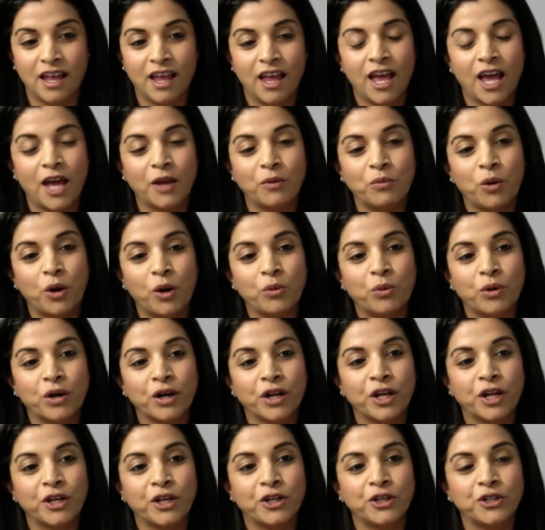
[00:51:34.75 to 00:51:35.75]
And what we're
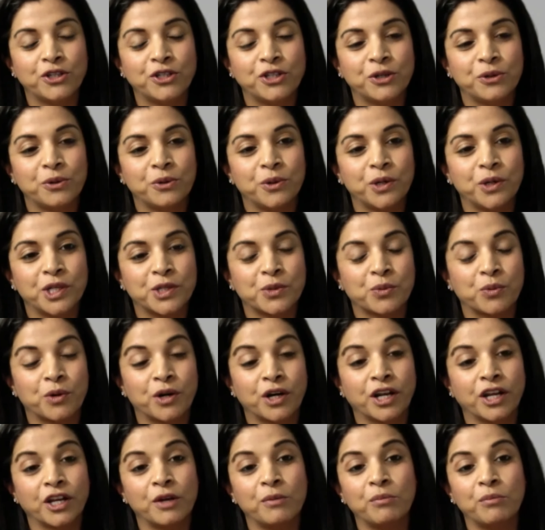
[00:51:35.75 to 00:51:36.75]
going to do is we're
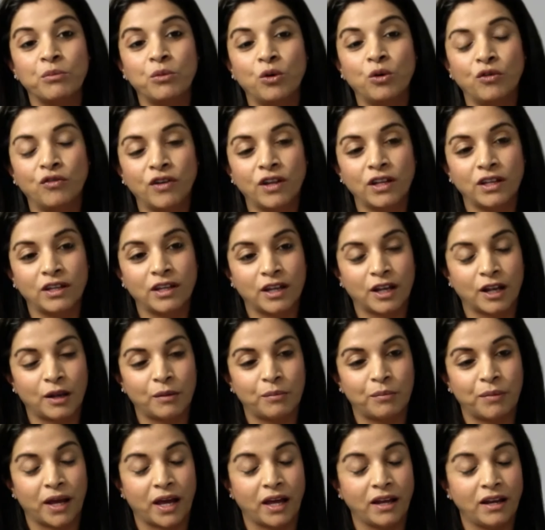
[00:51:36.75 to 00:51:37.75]
going to move a little
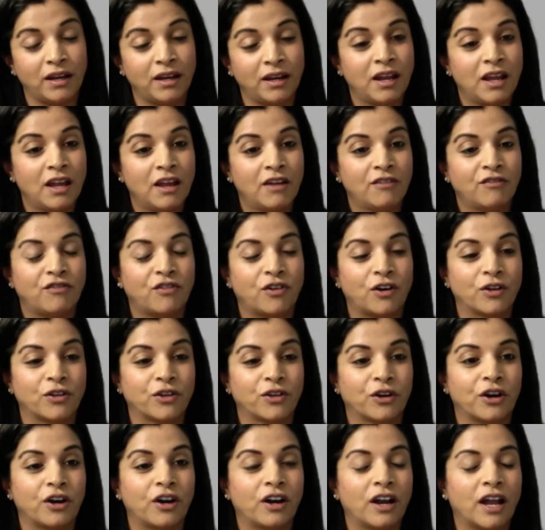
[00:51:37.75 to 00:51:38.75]
bit
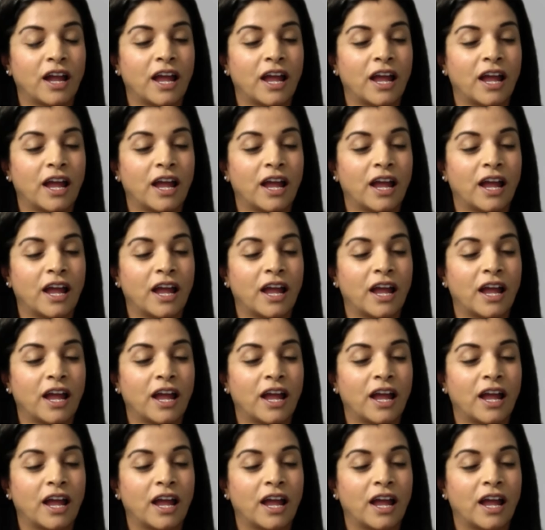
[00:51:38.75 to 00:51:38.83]
further.